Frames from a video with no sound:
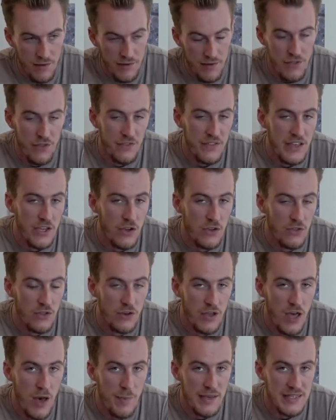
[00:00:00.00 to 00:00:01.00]
Another thing you can
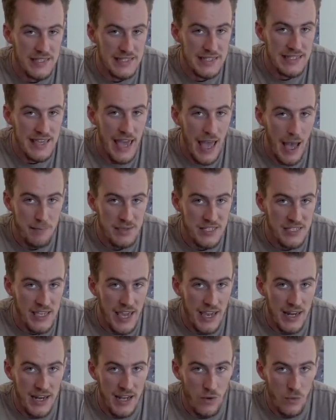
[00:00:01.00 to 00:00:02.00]
look up is gap
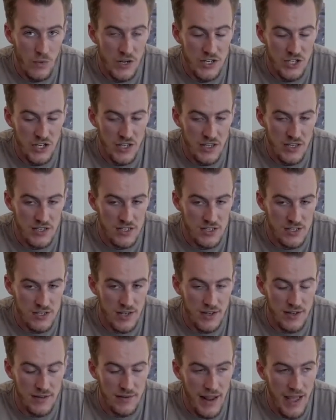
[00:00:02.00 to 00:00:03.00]
scanning, which is
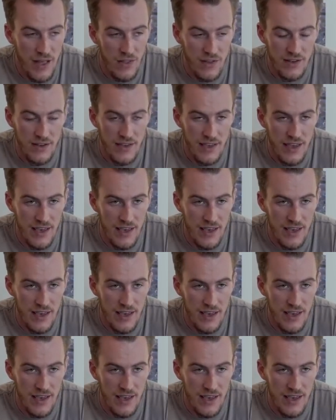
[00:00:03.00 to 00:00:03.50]
now